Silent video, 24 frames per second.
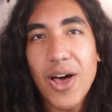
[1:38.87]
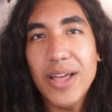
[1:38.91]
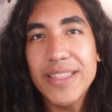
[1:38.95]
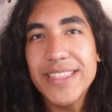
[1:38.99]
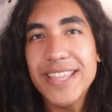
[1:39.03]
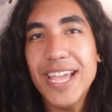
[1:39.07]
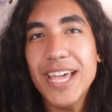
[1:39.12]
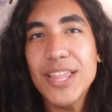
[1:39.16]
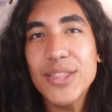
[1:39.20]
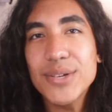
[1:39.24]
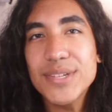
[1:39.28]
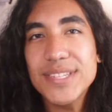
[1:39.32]
On
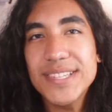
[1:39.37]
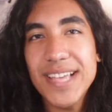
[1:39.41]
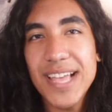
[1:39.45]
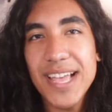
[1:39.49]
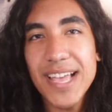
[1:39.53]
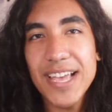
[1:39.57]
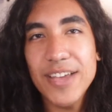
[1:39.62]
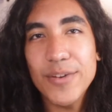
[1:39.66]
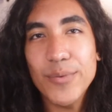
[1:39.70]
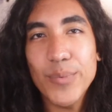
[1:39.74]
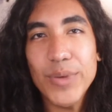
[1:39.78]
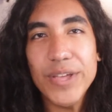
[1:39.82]
the other
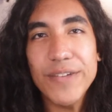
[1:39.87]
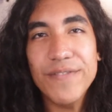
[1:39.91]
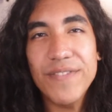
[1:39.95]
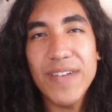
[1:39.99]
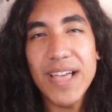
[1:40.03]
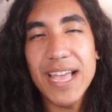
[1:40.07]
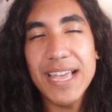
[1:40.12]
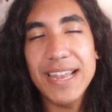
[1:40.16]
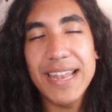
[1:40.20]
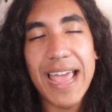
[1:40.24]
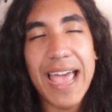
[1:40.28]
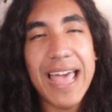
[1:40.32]
side, we
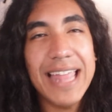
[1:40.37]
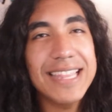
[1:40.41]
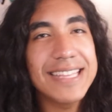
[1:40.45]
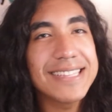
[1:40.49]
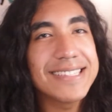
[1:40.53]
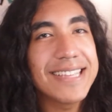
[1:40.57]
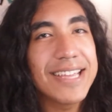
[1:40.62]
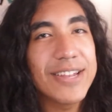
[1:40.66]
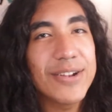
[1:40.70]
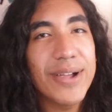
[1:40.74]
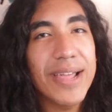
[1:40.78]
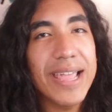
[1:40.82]
find
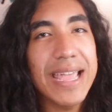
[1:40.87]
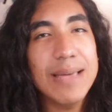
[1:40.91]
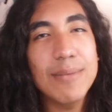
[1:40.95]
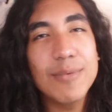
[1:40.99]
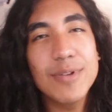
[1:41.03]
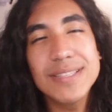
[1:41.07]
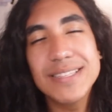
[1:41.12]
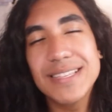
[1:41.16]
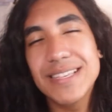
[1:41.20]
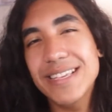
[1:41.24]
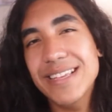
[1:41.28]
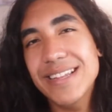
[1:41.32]
Alexander
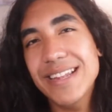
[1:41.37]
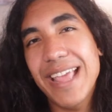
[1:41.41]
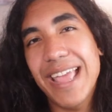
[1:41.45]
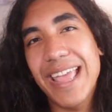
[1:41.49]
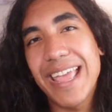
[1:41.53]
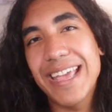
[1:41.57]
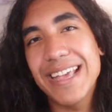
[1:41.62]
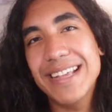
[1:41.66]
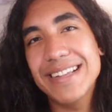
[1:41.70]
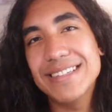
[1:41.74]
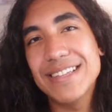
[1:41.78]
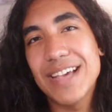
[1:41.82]
Hamilton
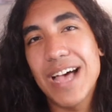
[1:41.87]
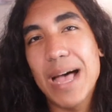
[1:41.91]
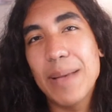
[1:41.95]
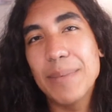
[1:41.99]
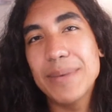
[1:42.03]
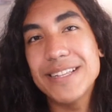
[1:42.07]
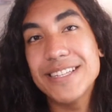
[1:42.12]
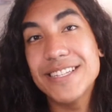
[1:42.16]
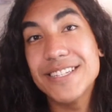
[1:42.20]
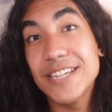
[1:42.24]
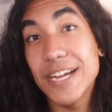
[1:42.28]
and Thomas